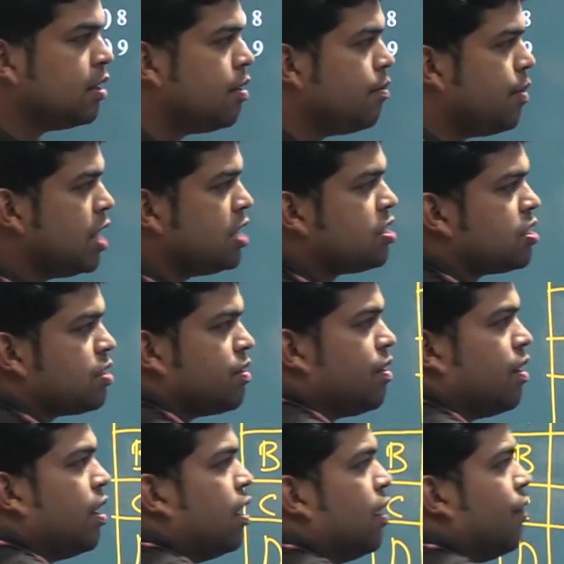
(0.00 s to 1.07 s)
means
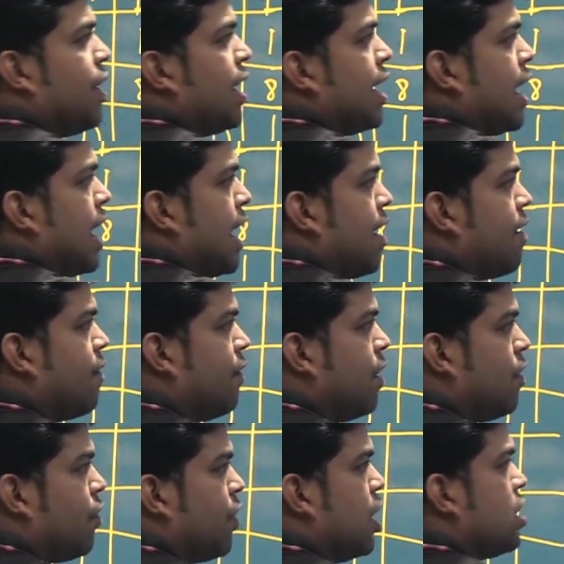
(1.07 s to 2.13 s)
when A will
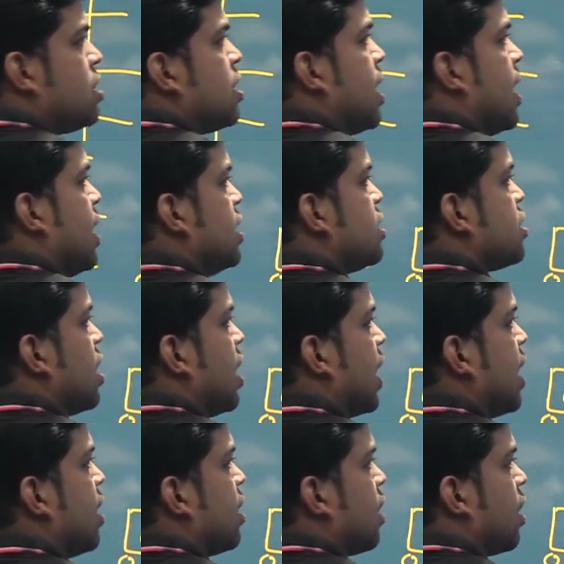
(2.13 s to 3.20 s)
finish, A is
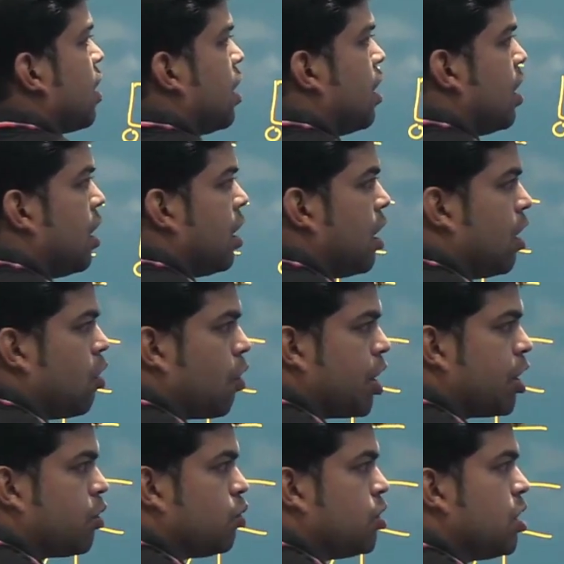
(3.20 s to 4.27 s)
again allocated
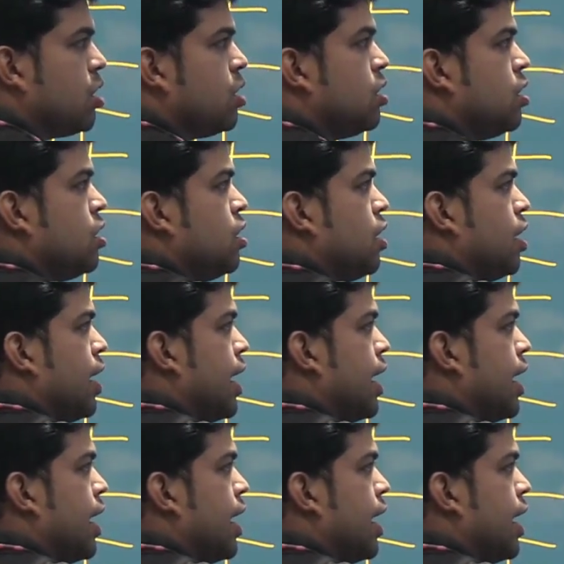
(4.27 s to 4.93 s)
to the ready